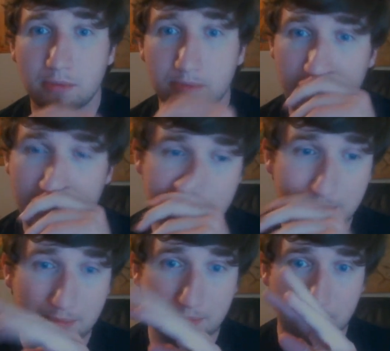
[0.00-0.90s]
But
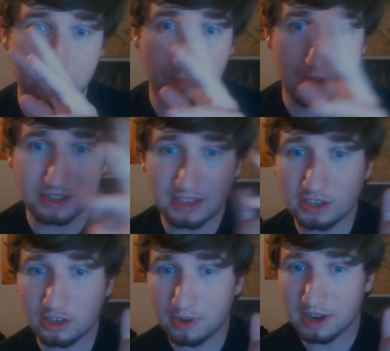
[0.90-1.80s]

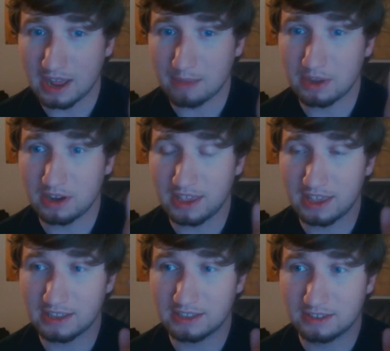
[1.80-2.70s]
essentially what had happened
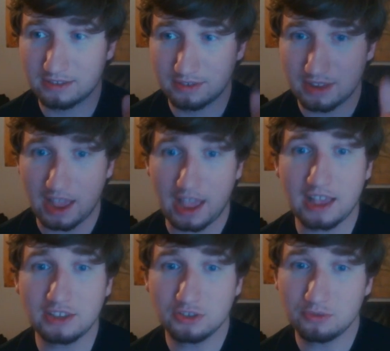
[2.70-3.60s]
is,
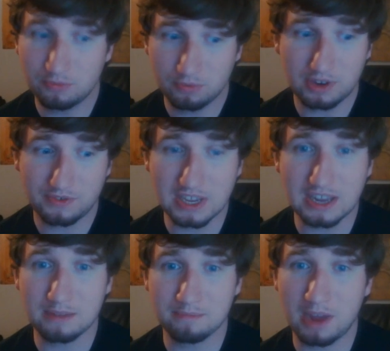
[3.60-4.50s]
as you would have
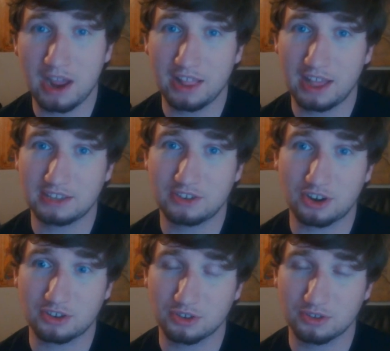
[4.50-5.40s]
seen in my last
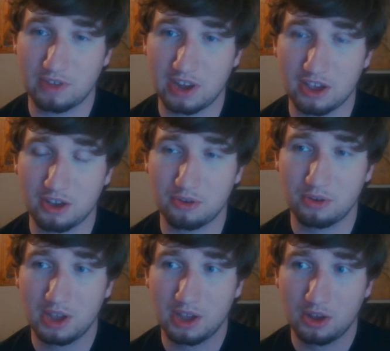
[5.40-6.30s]
Dark Souls video,
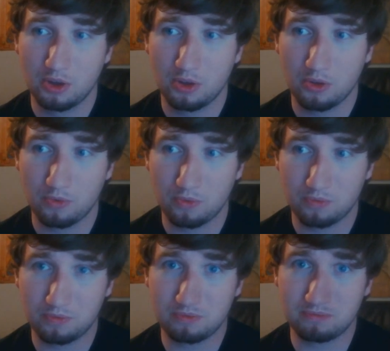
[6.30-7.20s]

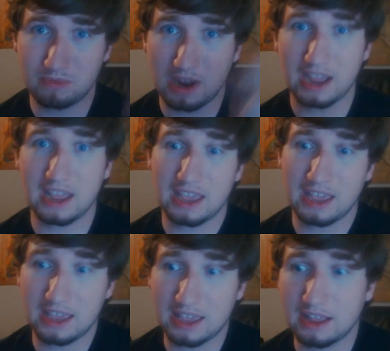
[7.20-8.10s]

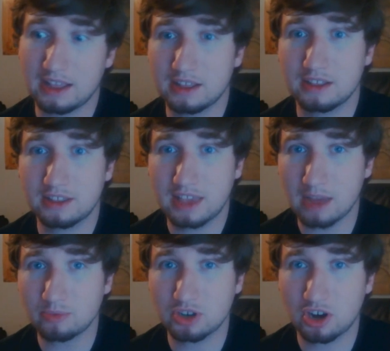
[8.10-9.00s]
my
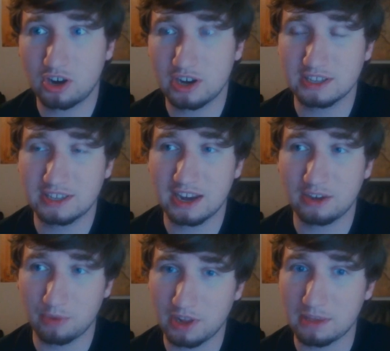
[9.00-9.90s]
capture card is
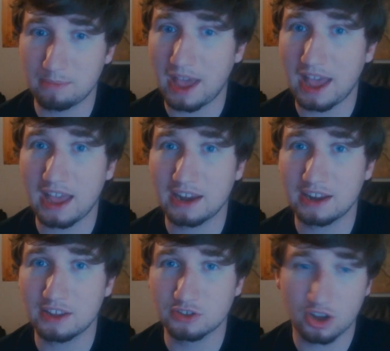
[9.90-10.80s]
getting really bad.
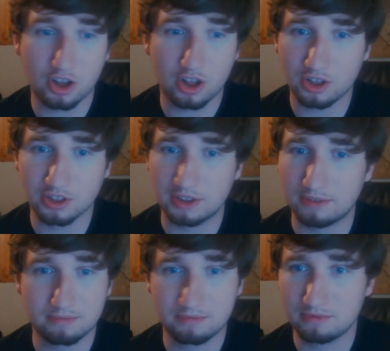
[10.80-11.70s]
You saw all the